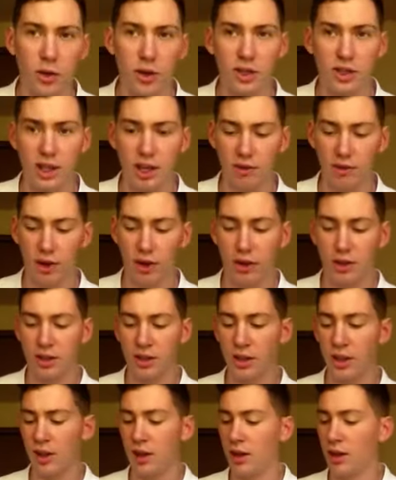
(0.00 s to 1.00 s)

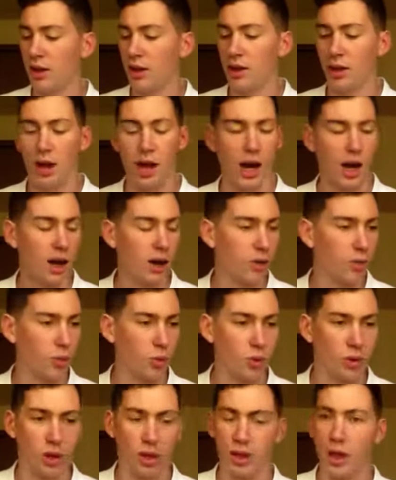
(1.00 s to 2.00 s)
receivers.
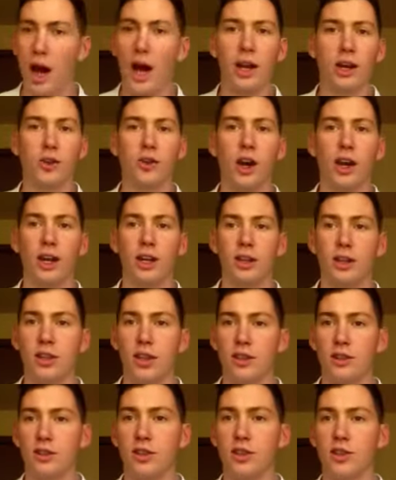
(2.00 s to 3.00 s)
A lot of credit
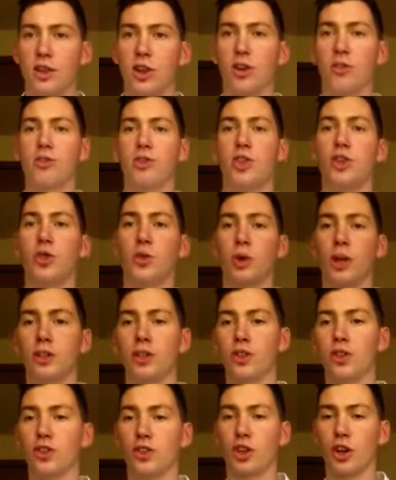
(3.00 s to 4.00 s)
is deserved to
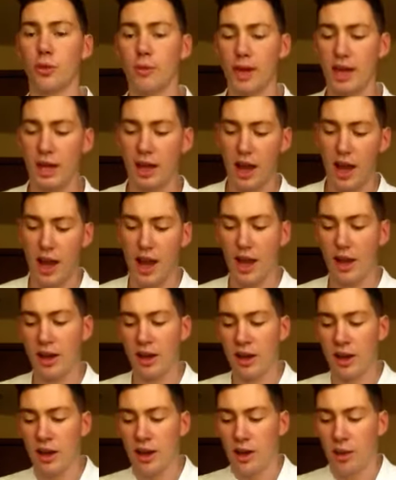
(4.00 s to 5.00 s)
Richard Sherman
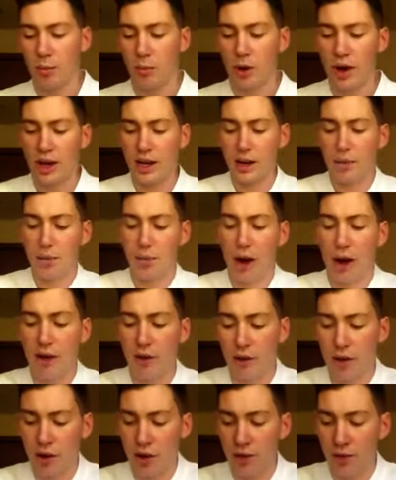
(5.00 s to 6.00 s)
and Brandon
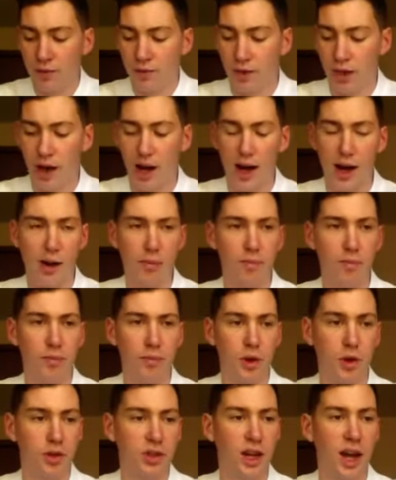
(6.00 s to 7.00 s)
Browner.
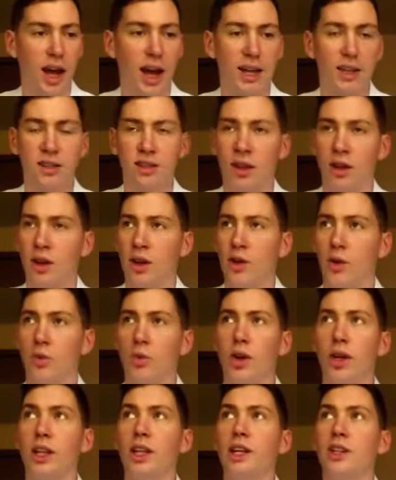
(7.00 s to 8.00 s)
Those guys
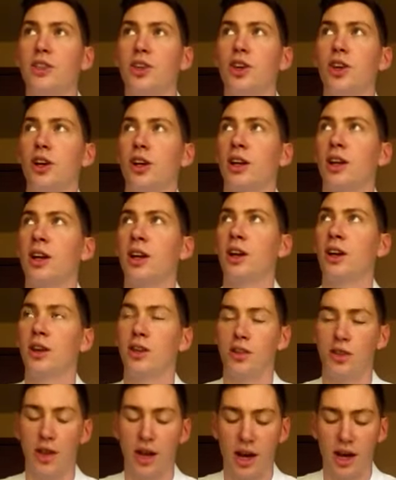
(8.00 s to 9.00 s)
really took
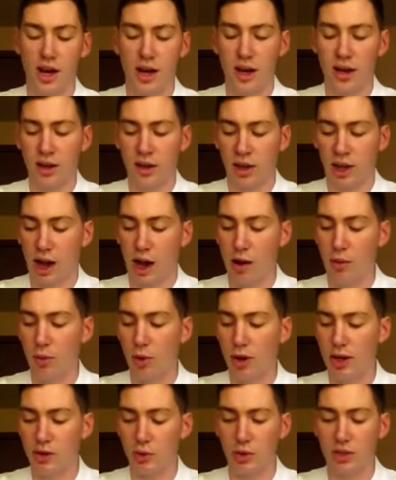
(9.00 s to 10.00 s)
the
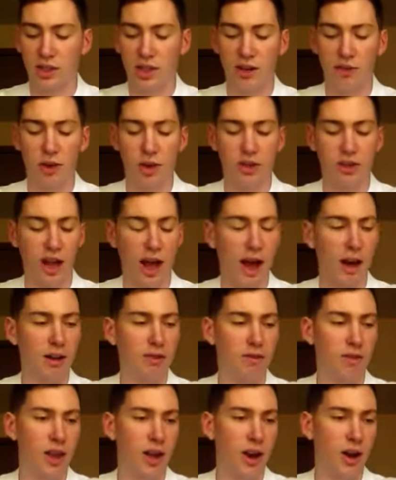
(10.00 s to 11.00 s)
Cowboys receivers out
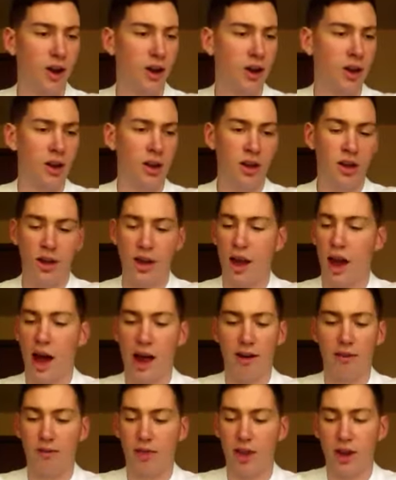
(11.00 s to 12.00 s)
of their
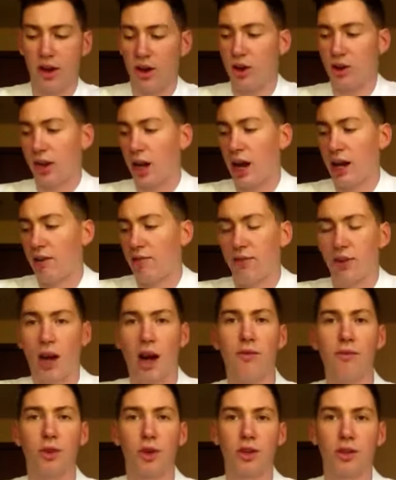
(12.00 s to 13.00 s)
kind of
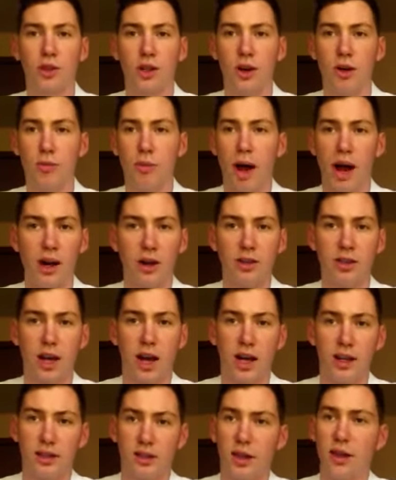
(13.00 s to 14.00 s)
comfort zone. Miles
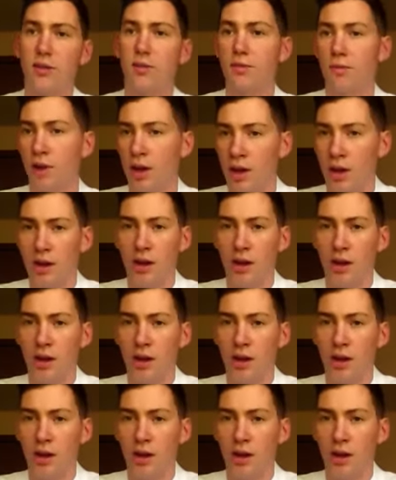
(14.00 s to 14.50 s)
Austin,